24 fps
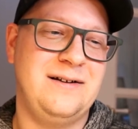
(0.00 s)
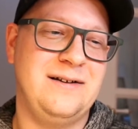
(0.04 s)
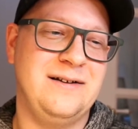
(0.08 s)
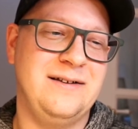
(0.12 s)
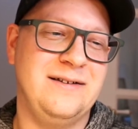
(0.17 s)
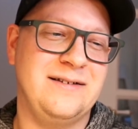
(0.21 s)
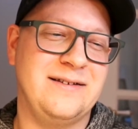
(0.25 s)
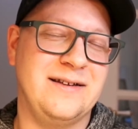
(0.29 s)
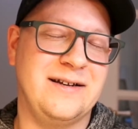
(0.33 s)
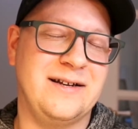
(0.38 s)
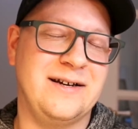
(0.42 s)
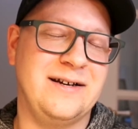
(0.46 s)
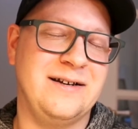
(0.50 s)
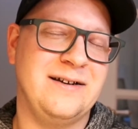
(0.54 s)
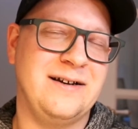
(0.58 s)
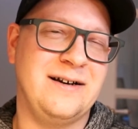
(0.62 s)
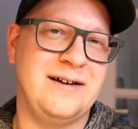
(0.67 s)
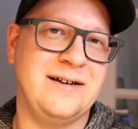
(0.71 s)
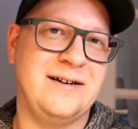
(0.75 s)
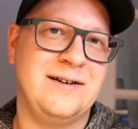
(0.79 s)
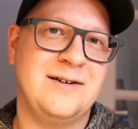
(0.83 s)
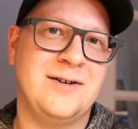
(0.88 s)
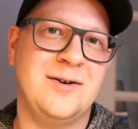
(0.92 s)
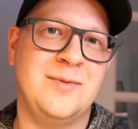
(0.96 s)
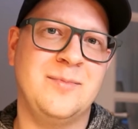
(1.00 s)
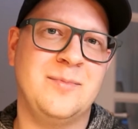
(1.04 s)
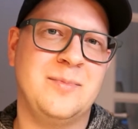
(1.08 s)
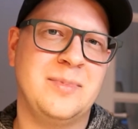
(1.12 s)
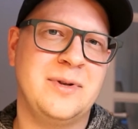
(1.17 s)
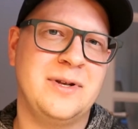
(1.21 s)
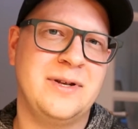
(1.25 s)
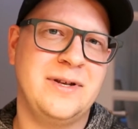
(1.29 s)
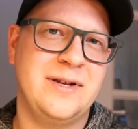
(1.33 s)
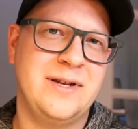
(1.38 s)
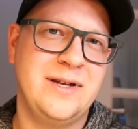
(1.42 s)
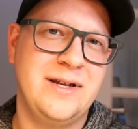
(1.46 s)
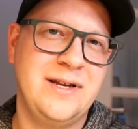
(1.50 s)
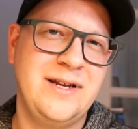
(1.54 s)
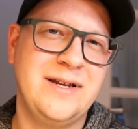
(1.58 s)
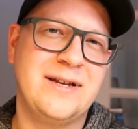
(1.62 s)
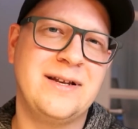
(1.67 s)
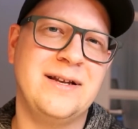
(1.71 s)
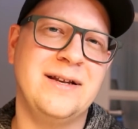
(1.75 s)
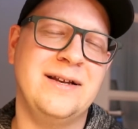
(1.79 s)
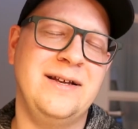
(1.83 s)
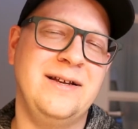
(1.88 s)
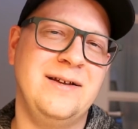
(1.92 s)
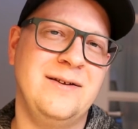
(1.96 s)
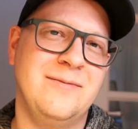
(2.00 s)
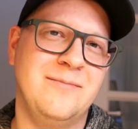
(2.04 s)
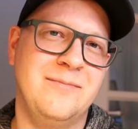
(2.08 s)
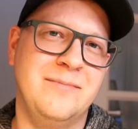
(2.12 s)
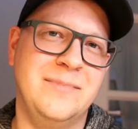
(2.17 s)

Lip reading: is that I completely